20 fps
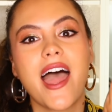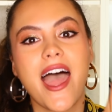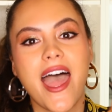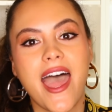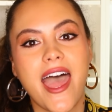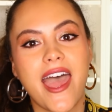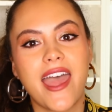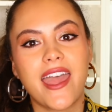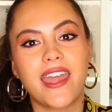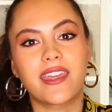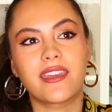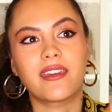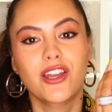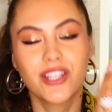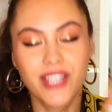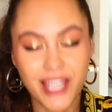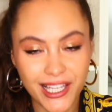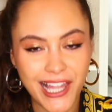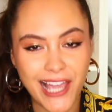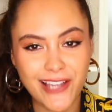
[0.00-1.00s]
a
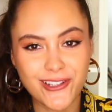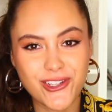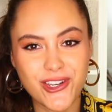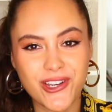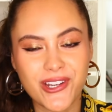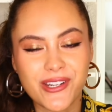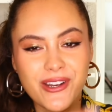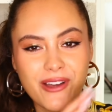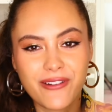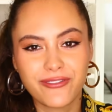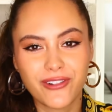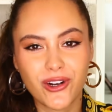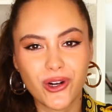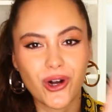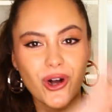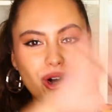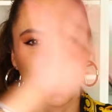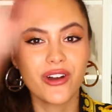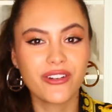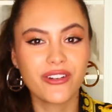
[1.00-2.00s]
collection for